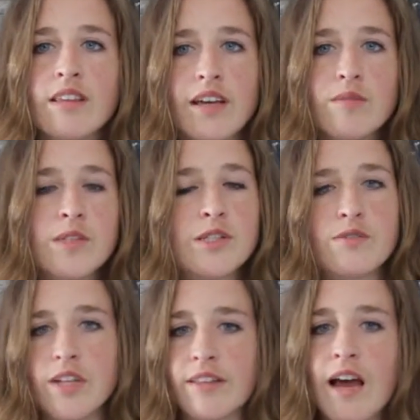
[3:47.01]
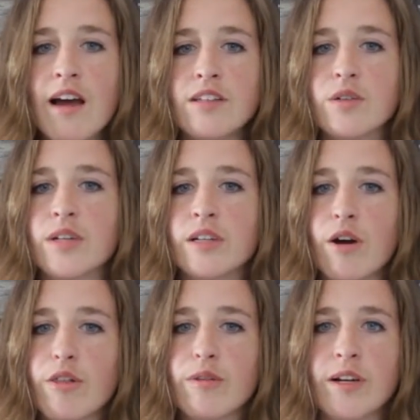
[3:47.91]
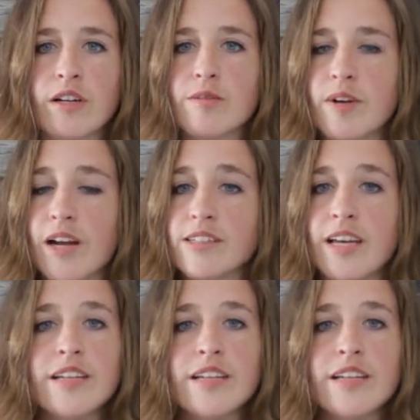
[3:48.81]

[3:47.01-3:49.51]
Then once you've done that, you can go through and correct